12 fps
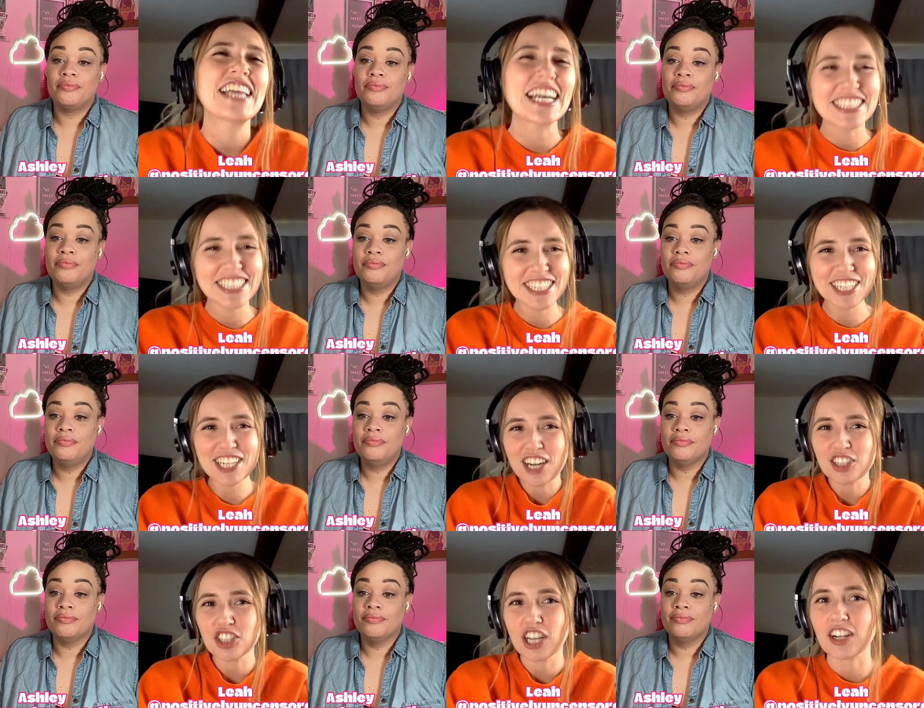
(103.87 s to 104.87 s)
Speaker 1: that's it in a
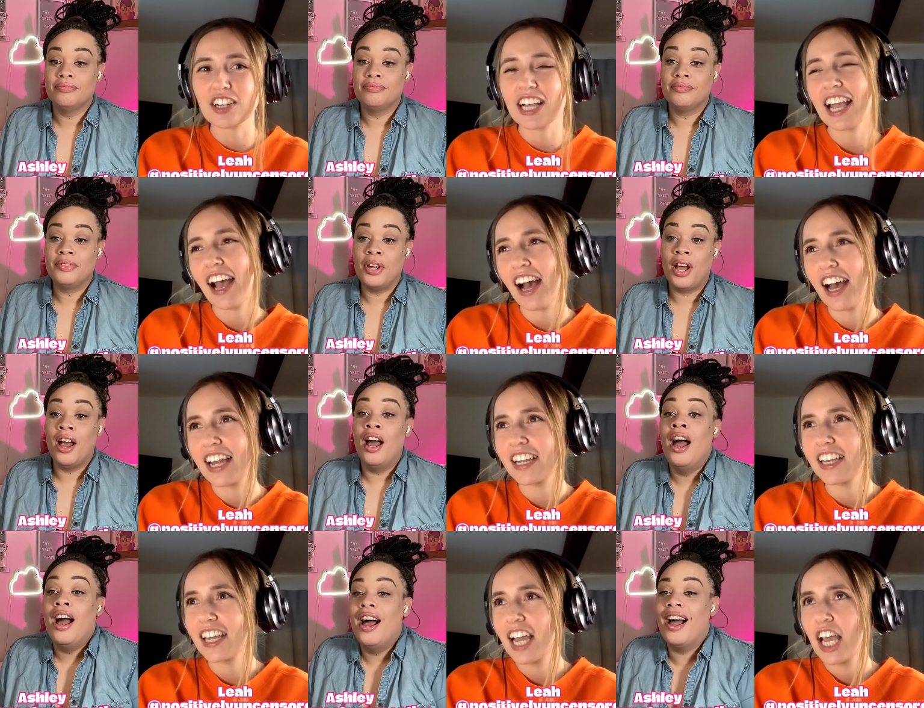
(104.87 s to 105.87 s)
nutshell
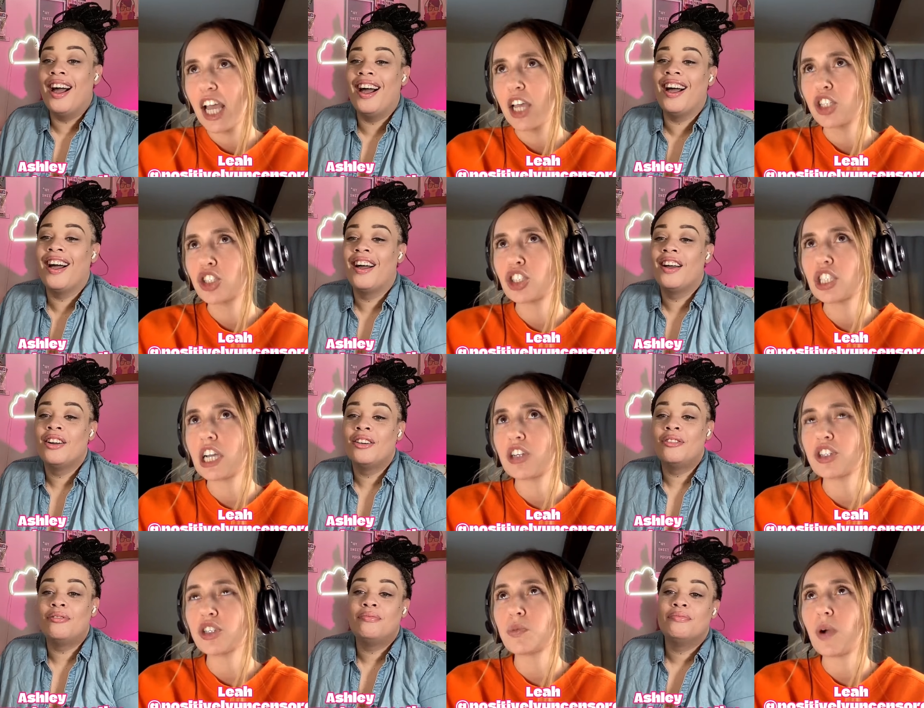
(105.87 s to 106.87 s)
and she
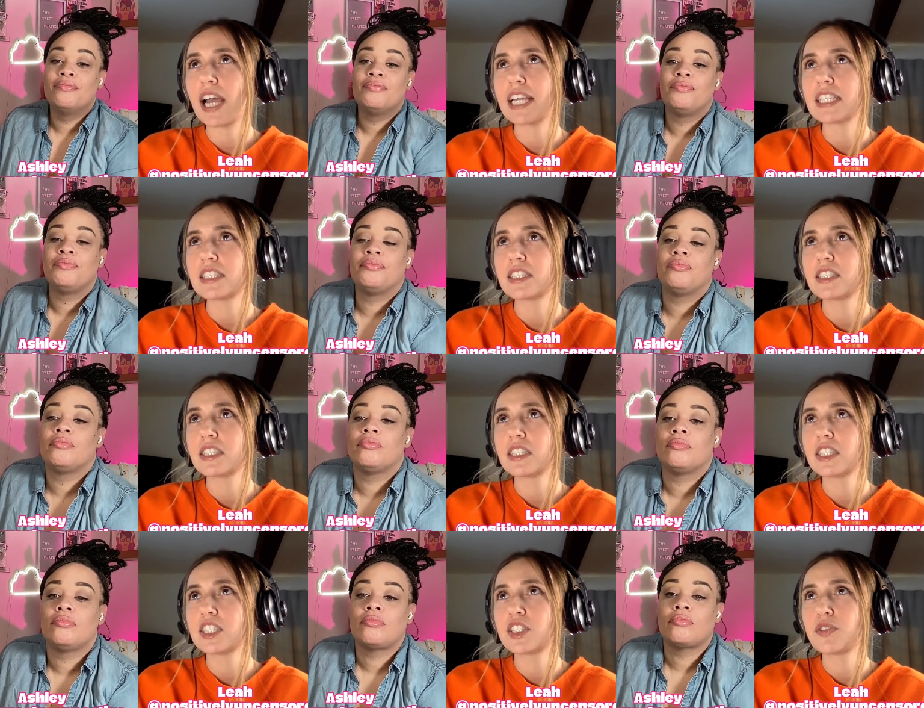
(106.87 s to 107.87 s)
underwent
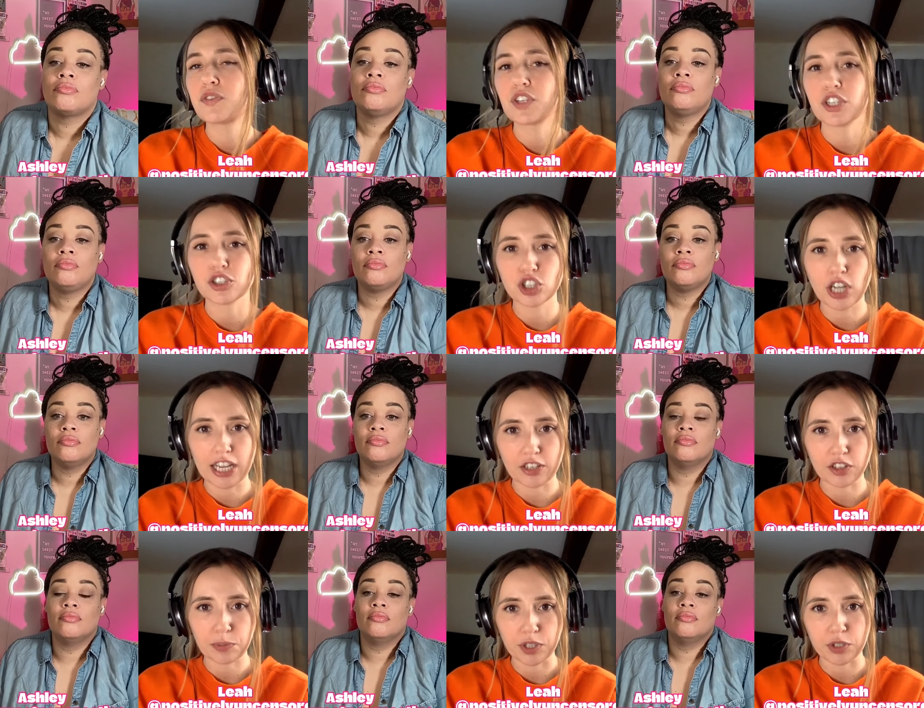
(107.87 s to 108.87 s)
severe
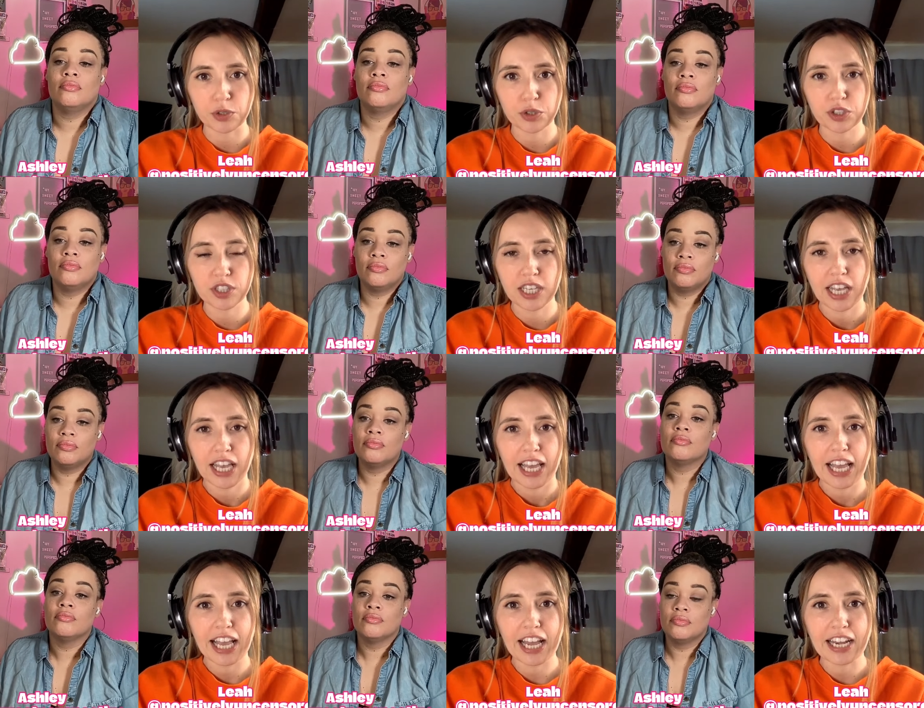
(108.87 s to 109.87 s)
child abuse
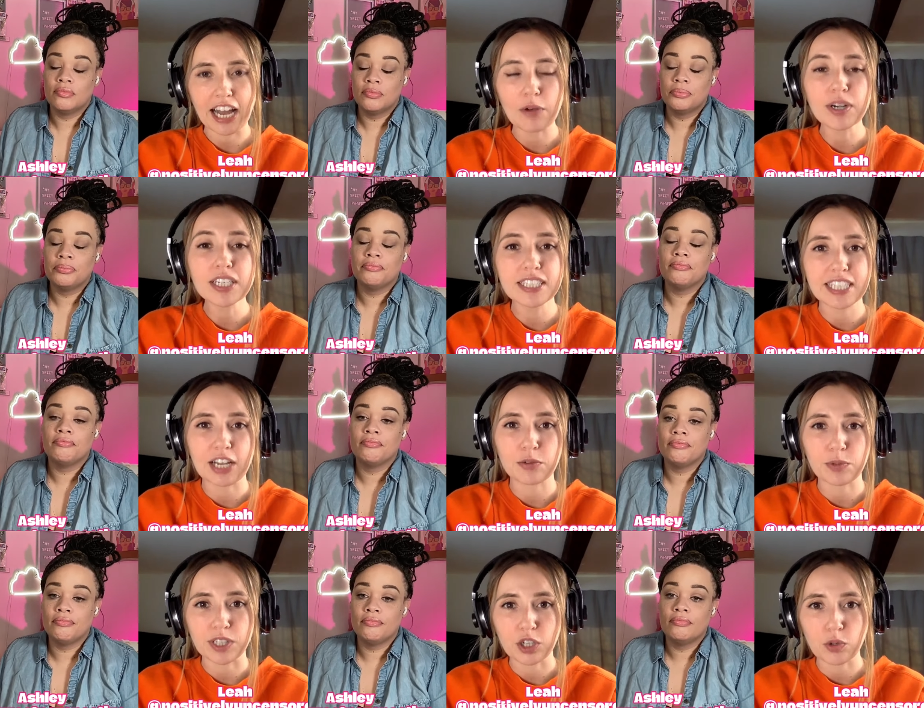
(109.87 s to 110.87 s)
and I want to
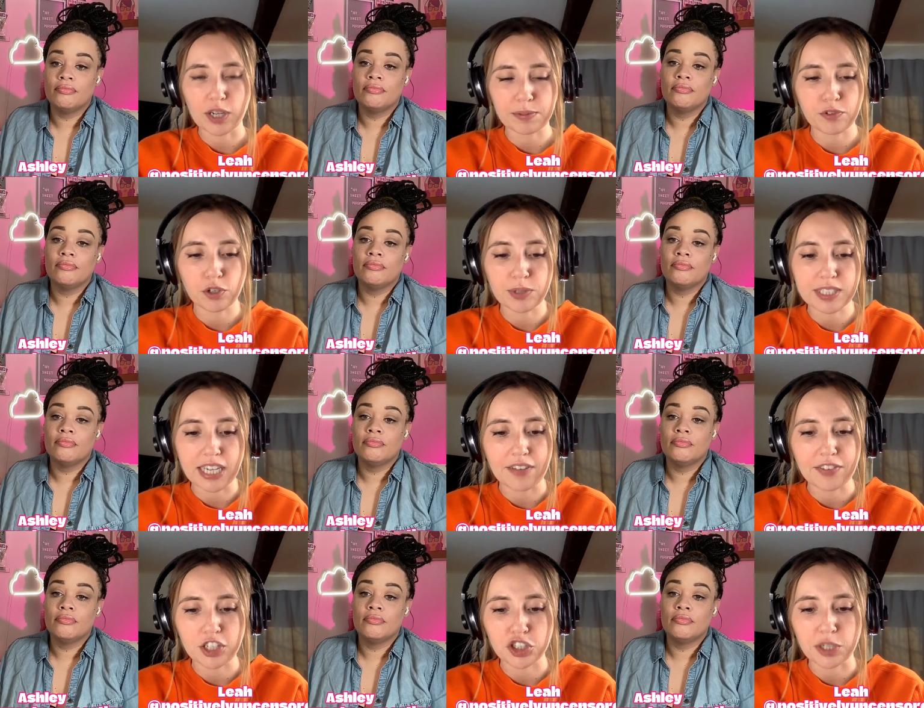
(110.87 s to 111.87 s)
say really quick before we
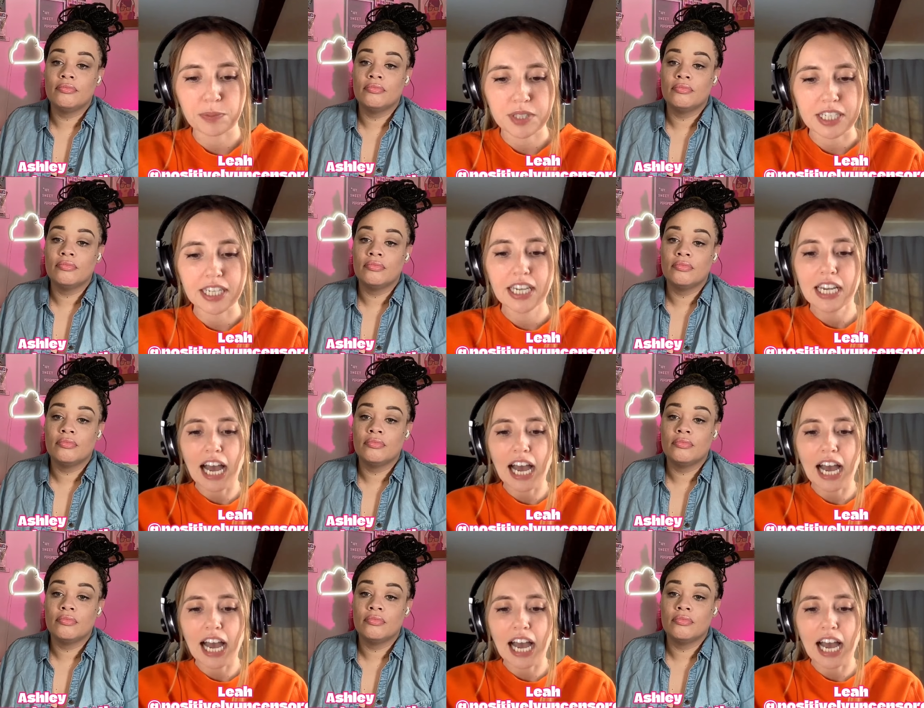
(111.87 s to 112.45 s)
dive into Gypsy,